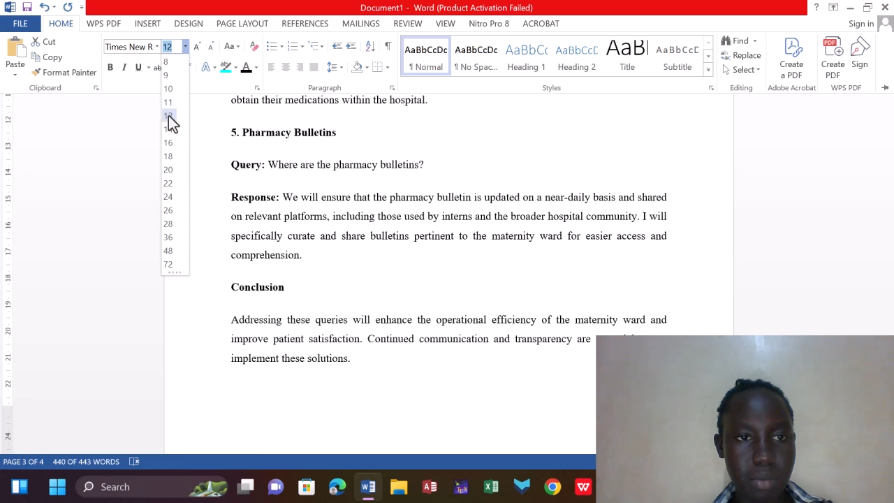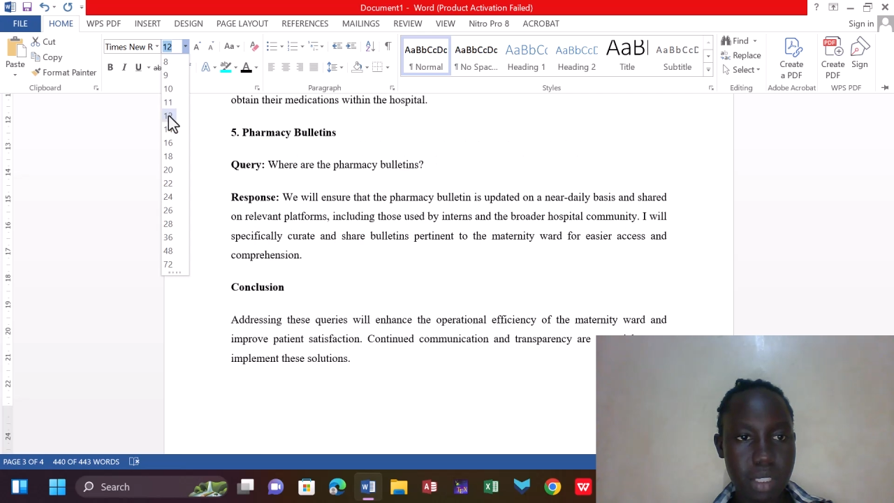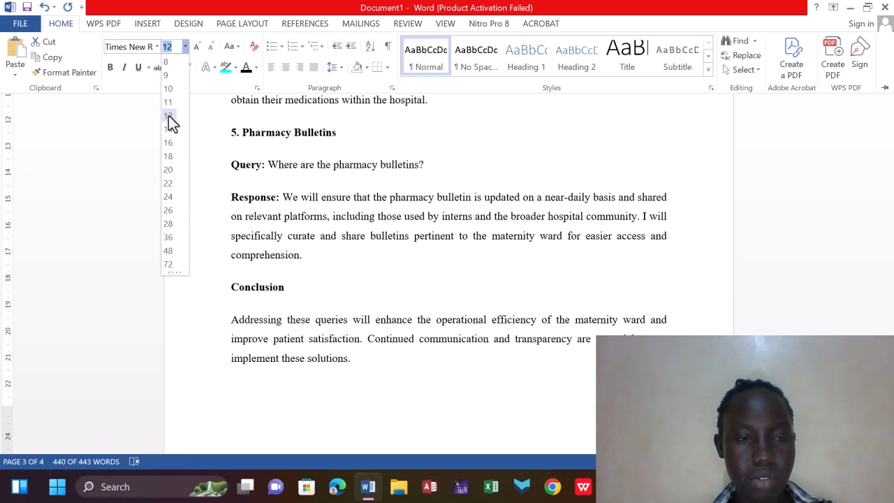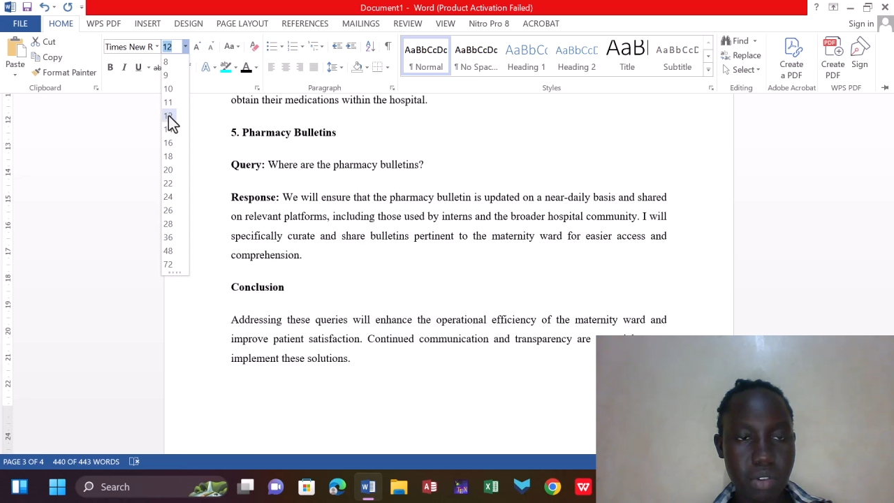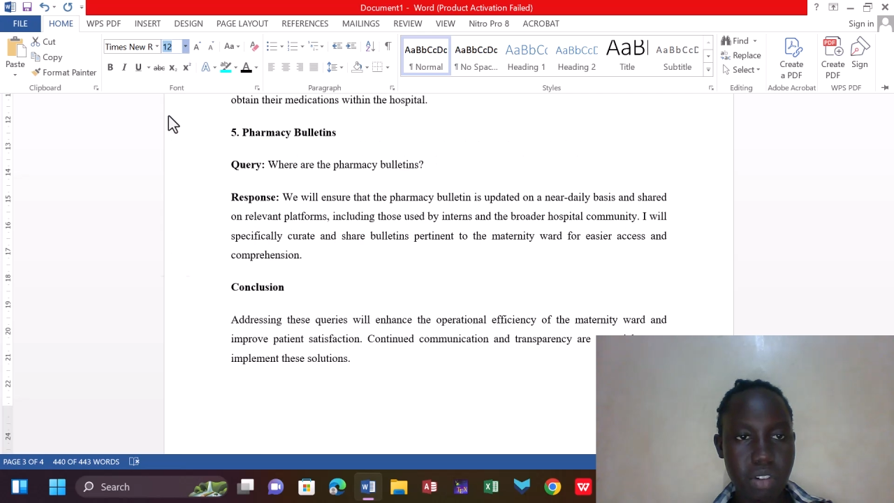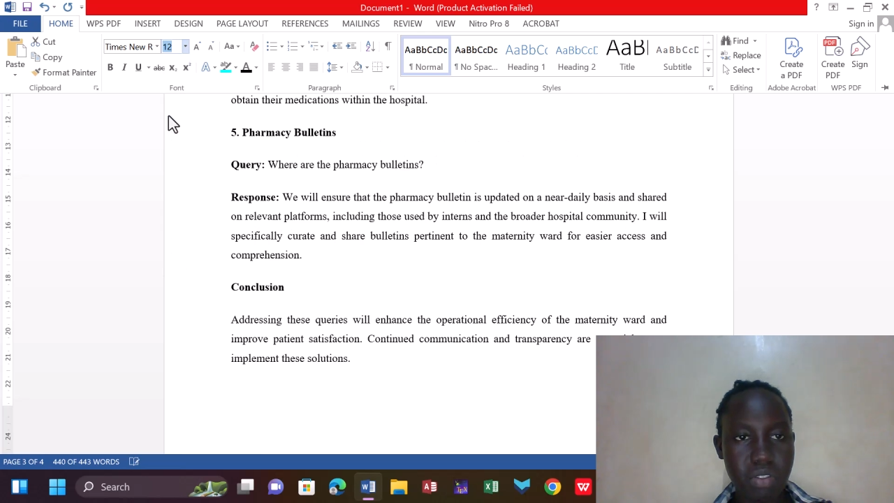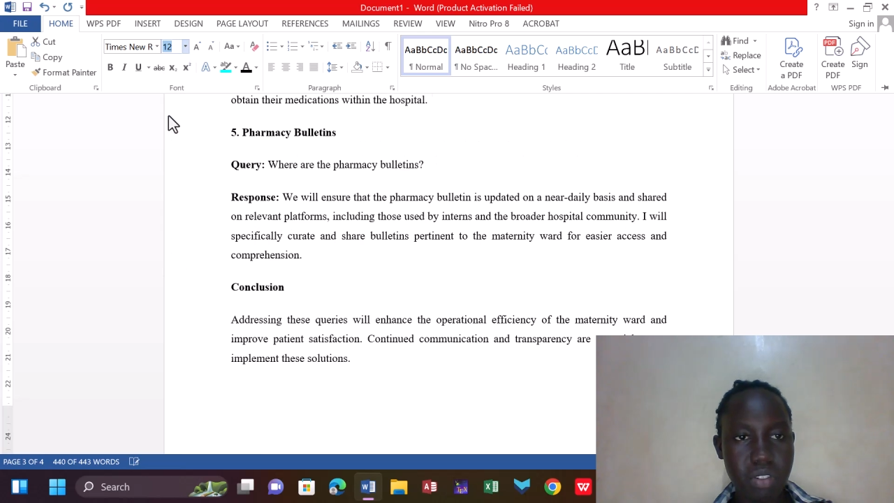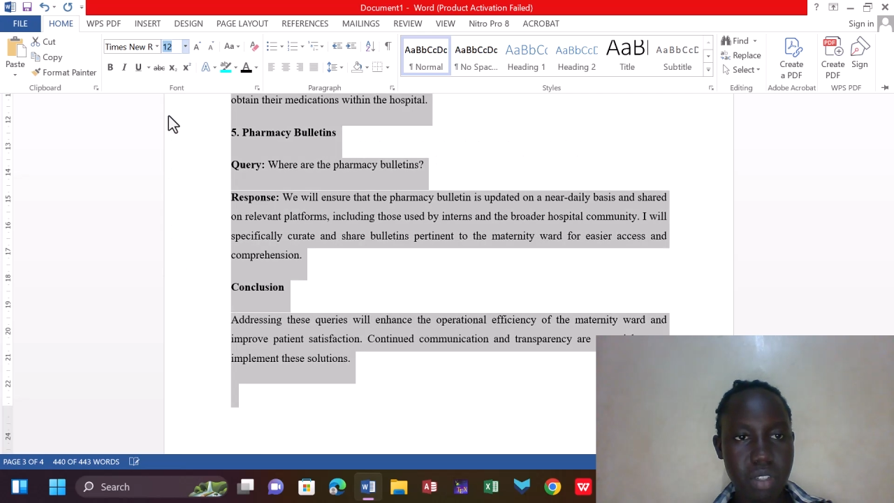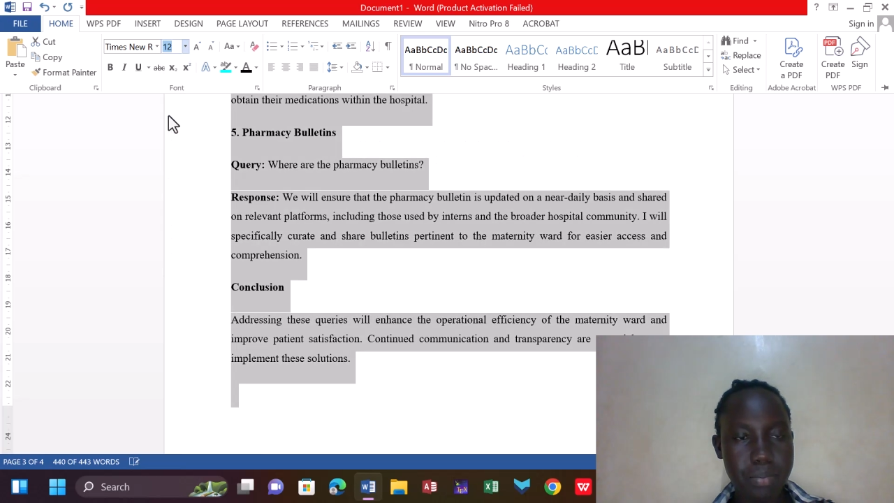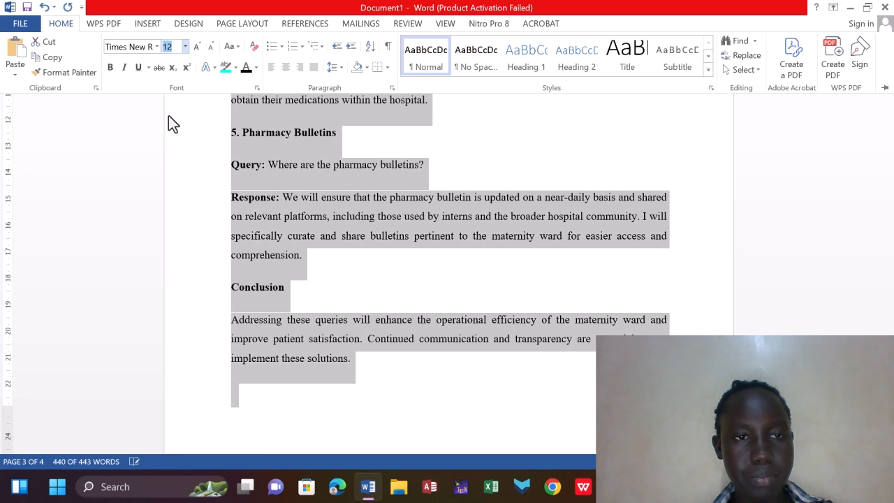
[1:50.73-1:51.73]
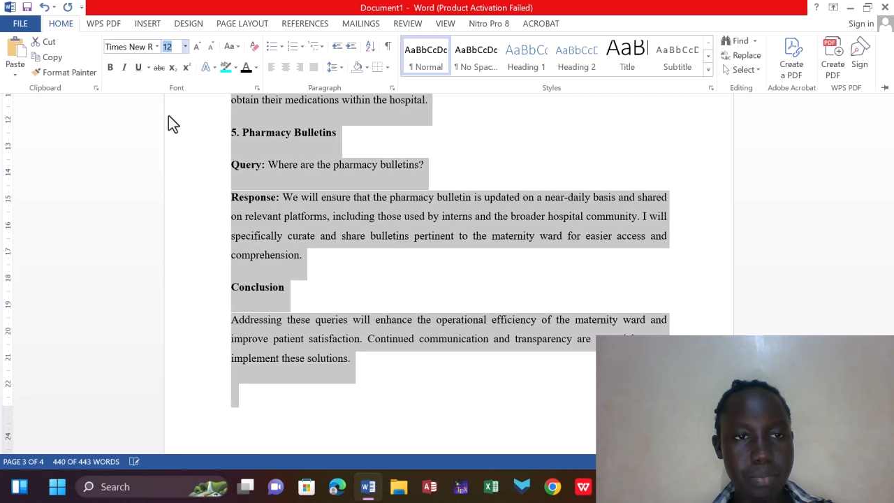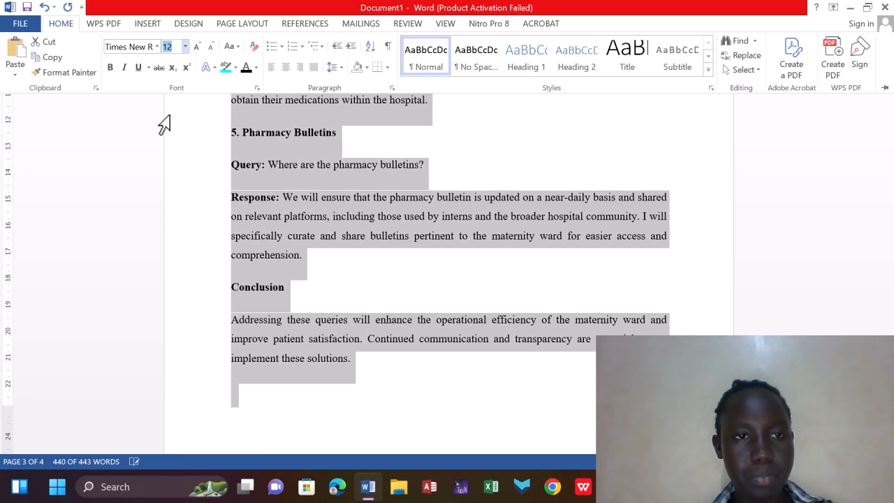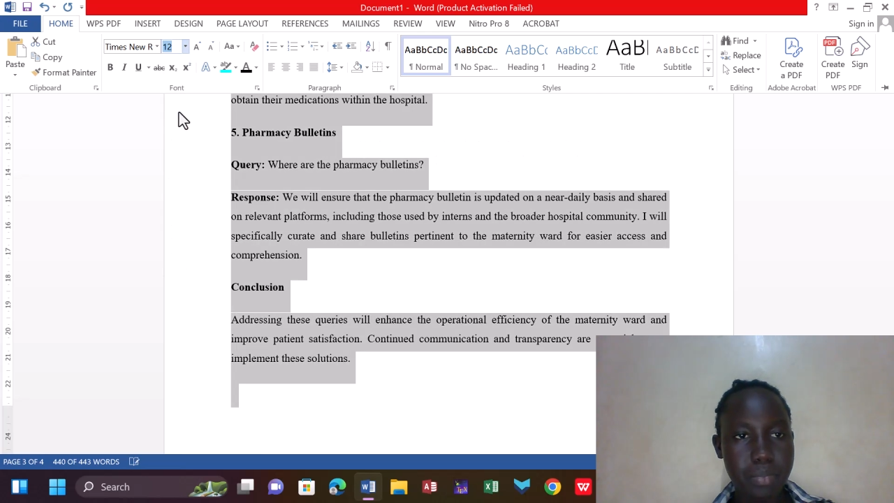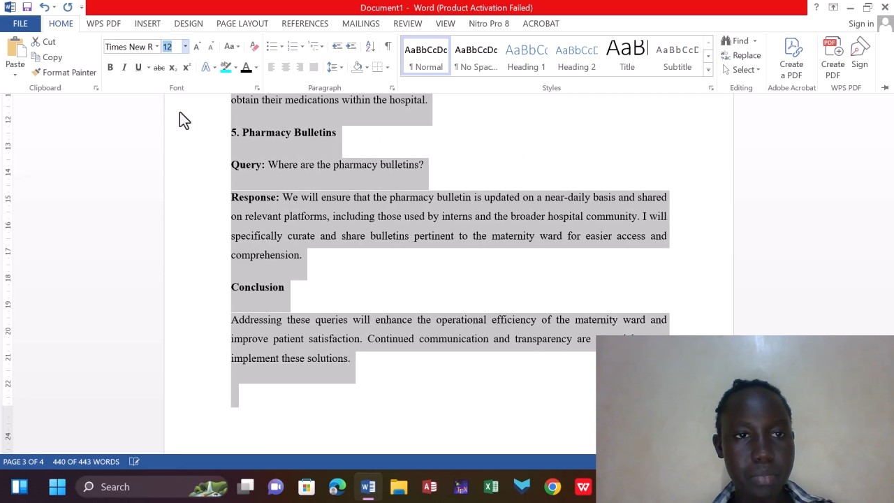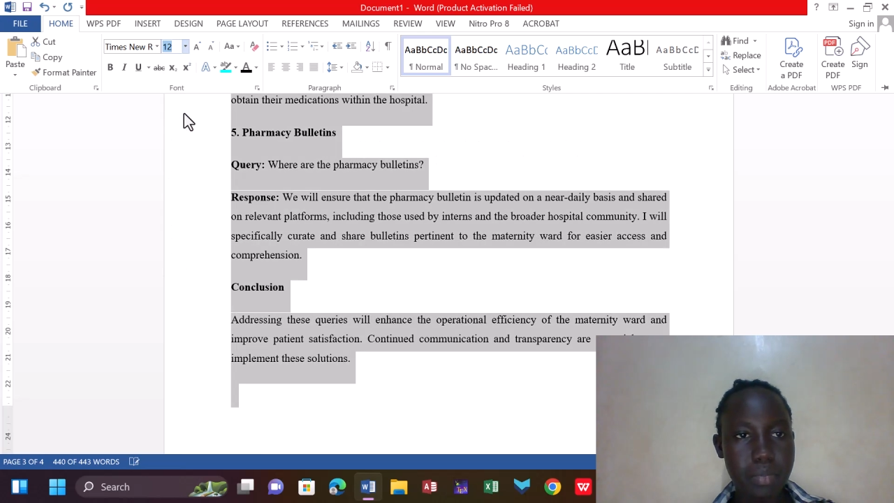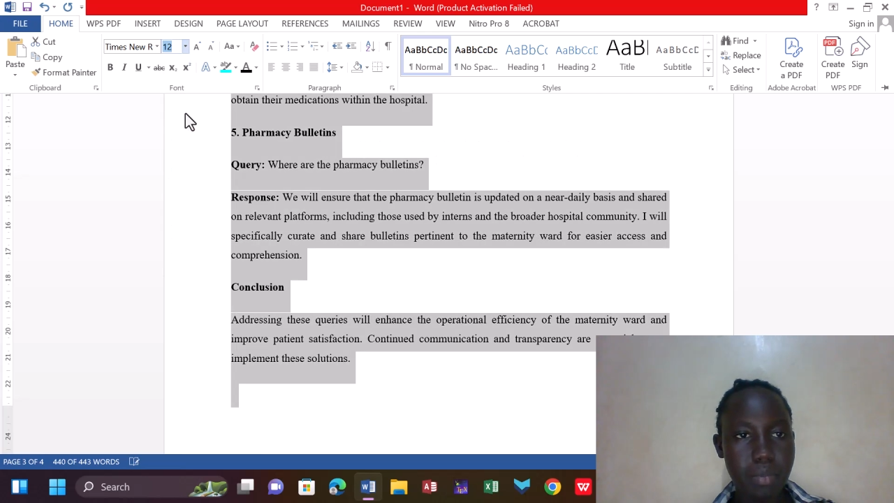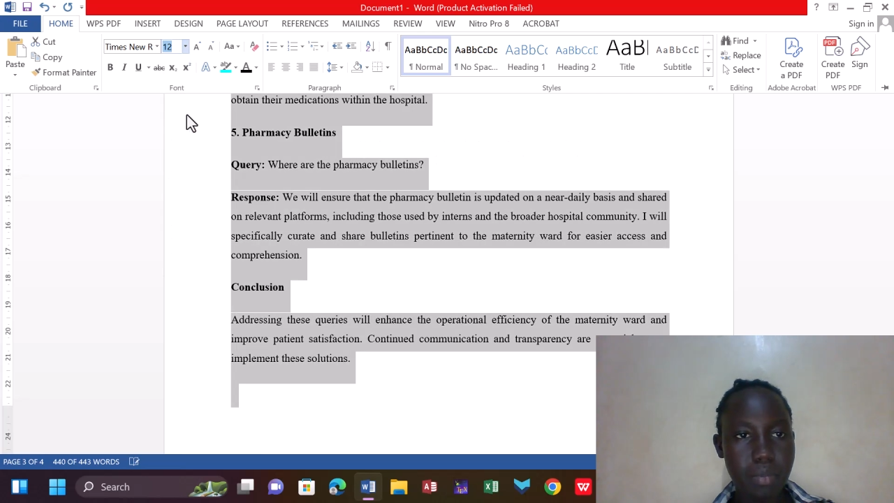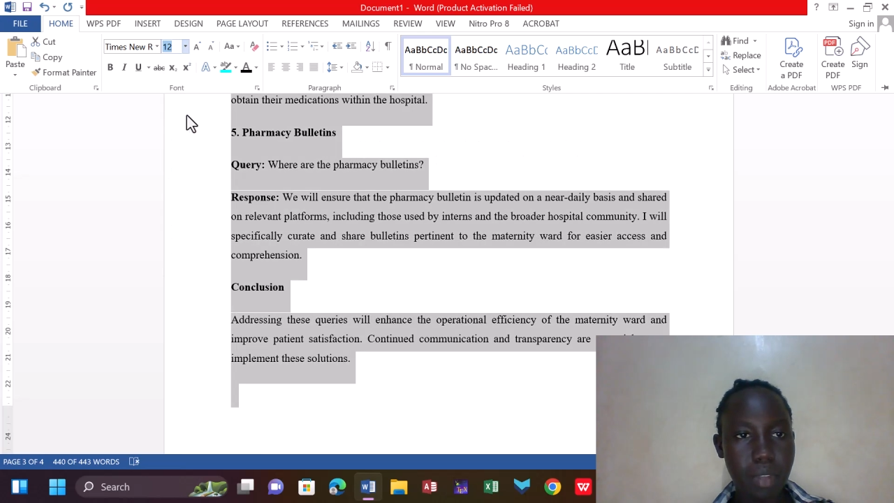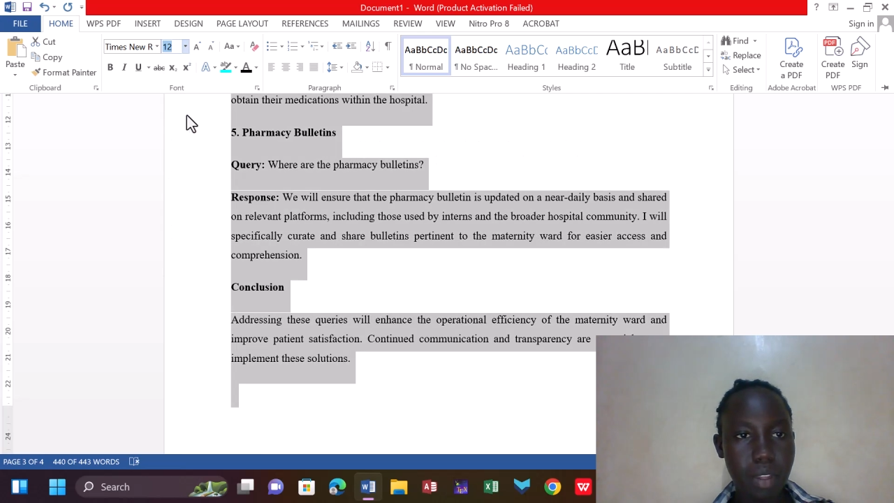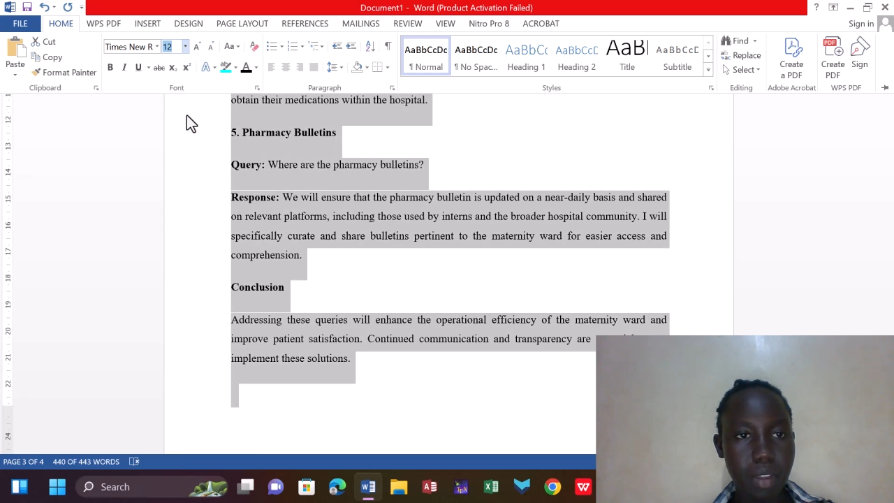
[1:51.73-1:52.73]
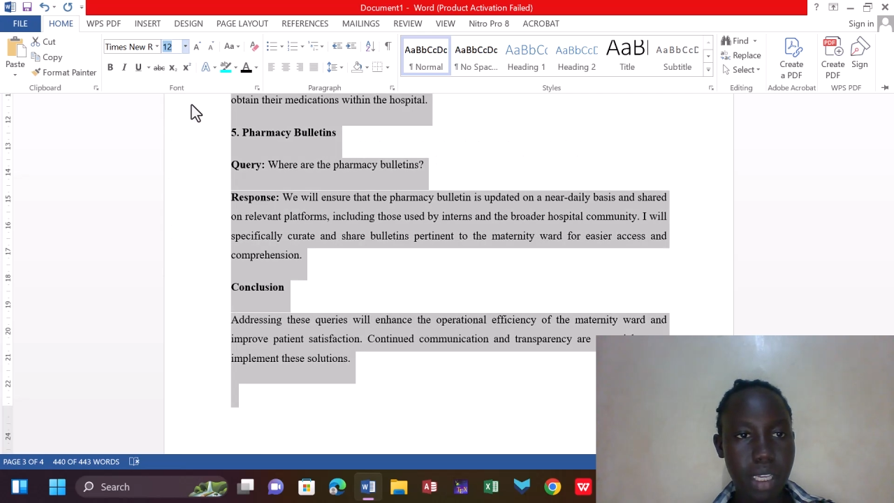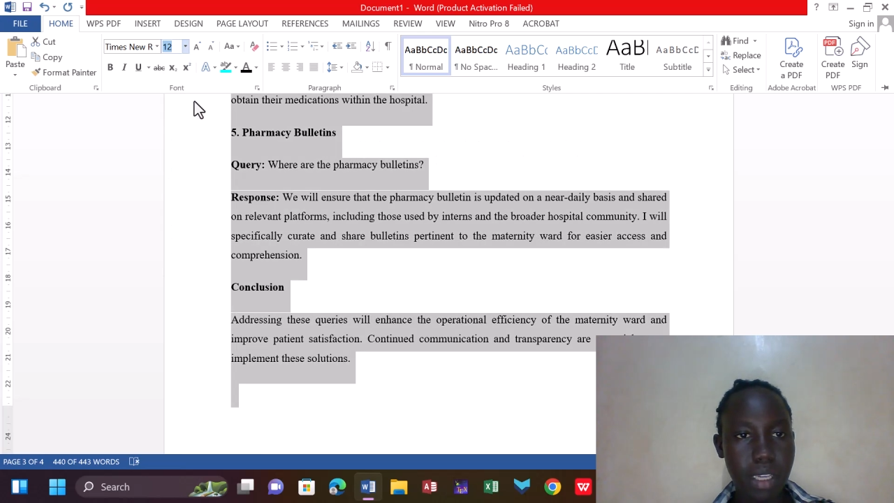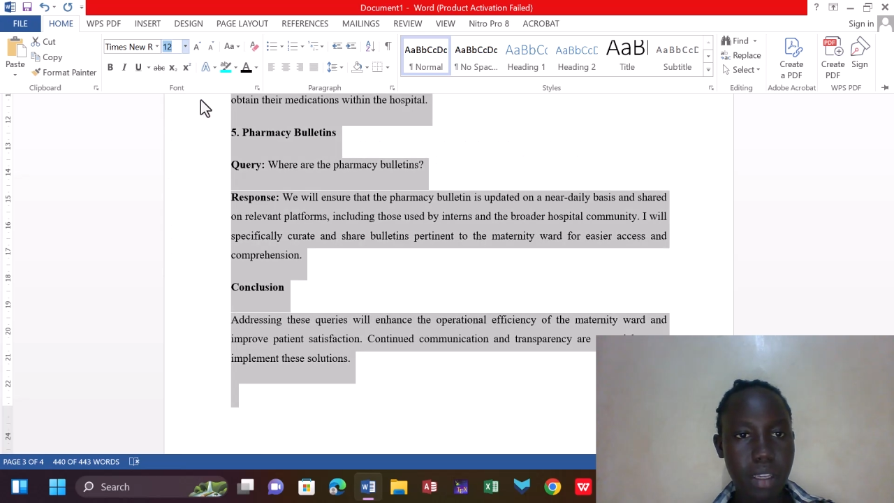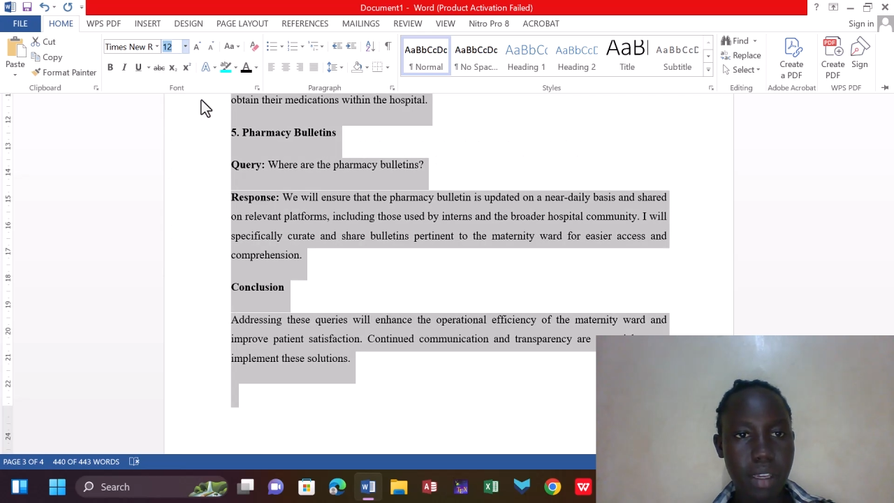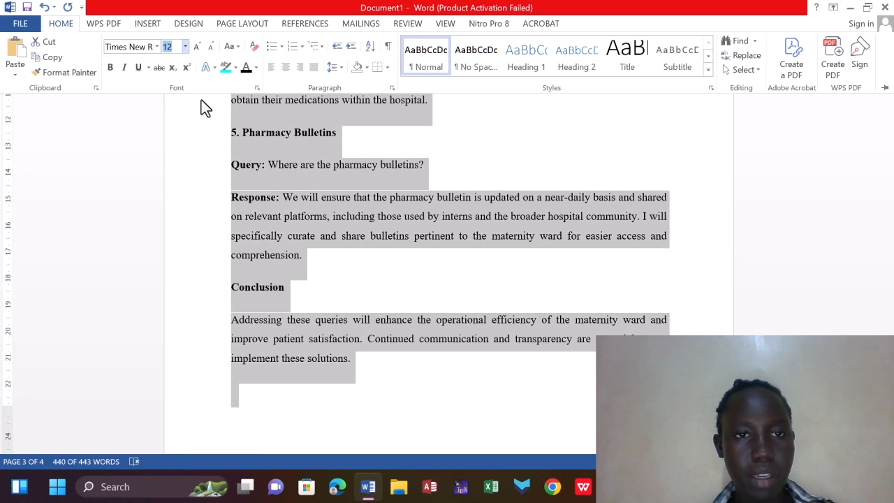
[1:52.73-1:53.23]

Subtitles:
12. Okay.